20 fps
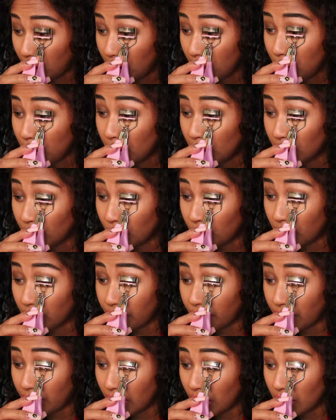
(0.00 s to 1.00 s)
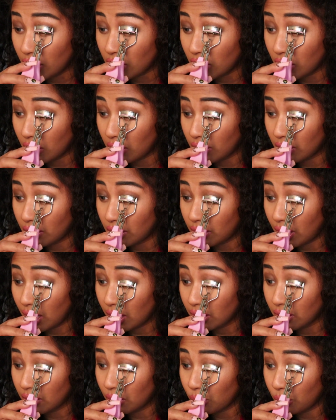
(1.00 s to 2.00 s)
email notifications,
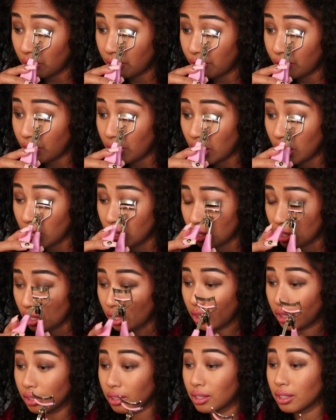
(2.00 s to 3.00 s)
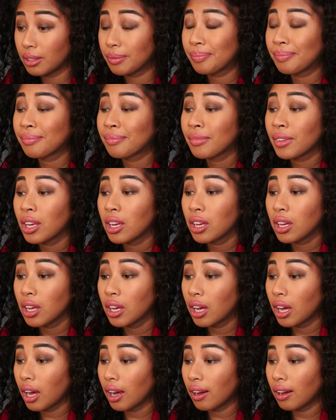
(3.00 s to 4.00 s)
text notifications.
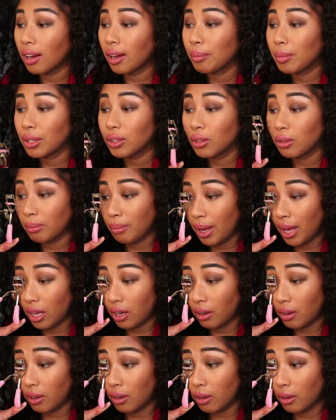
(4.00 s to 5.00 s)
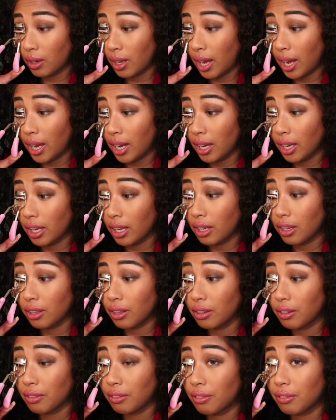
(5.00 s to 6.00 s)
It don't matter, like,
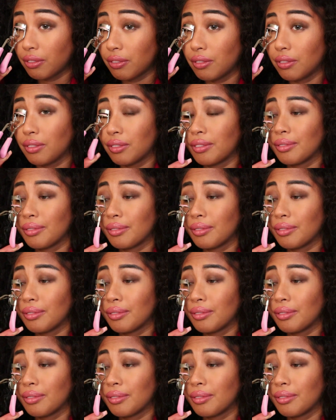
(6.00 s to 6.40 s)
if